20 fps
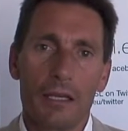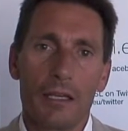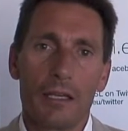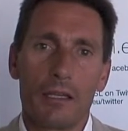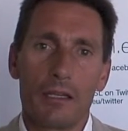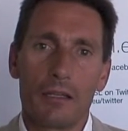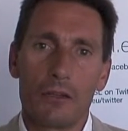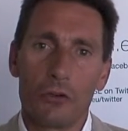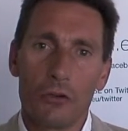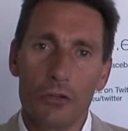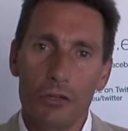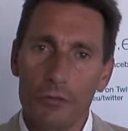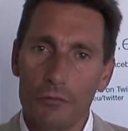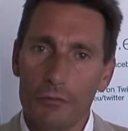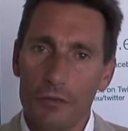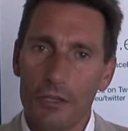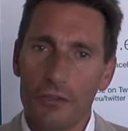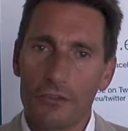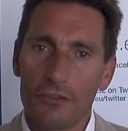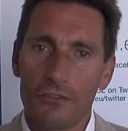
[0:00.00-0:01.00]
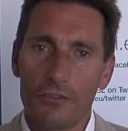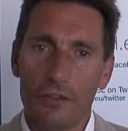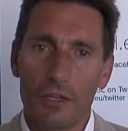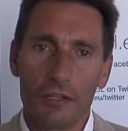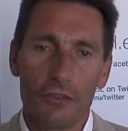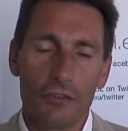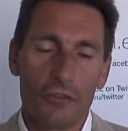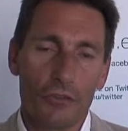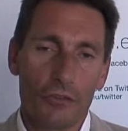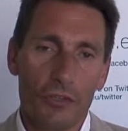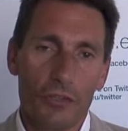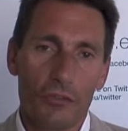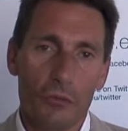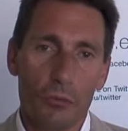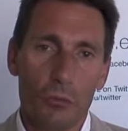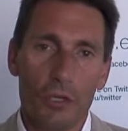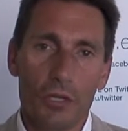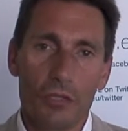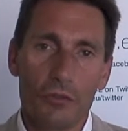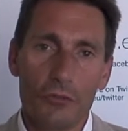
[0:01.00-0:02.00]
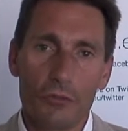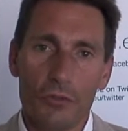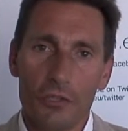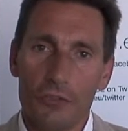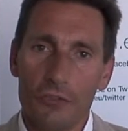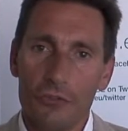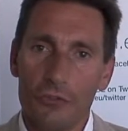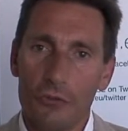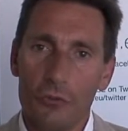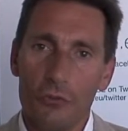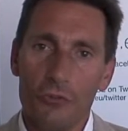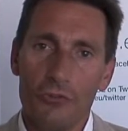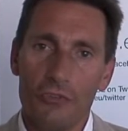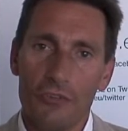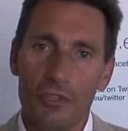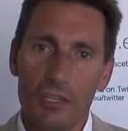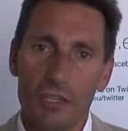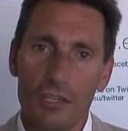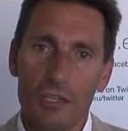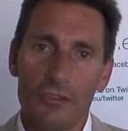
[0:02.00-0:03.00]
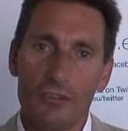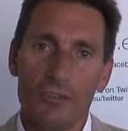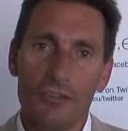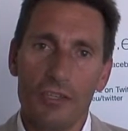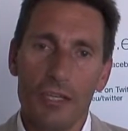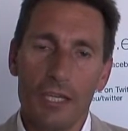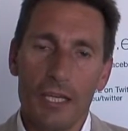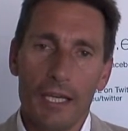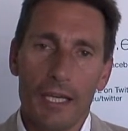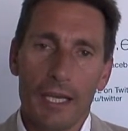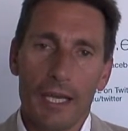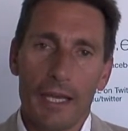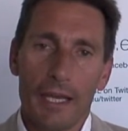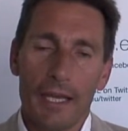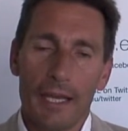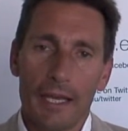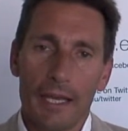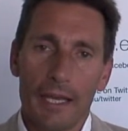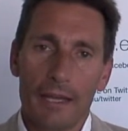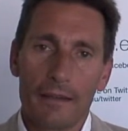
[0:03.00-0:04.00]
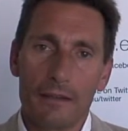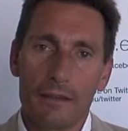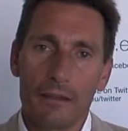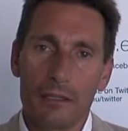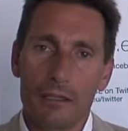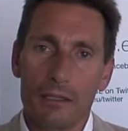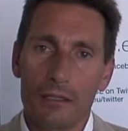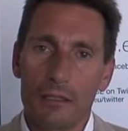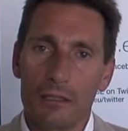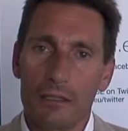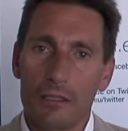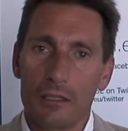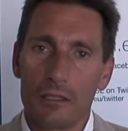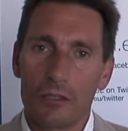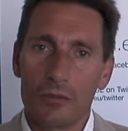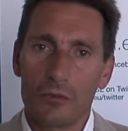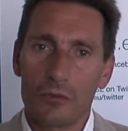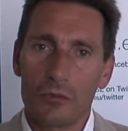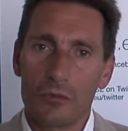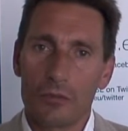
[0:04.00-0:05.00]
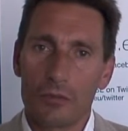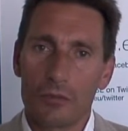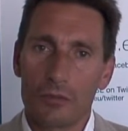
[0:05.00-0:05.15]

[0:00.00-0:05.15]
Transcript: in early phase studies, phase 1, phase 2 studies, and it